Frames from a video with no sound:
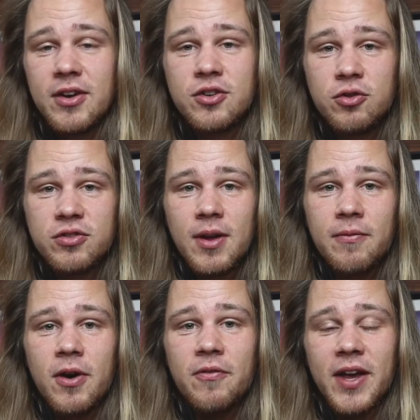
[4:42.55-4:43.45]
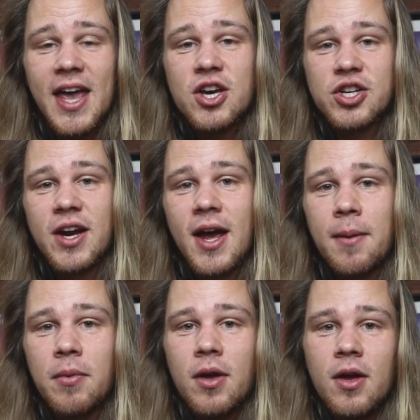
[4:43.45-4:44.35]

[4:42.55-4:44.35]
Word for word: a two-step verification app.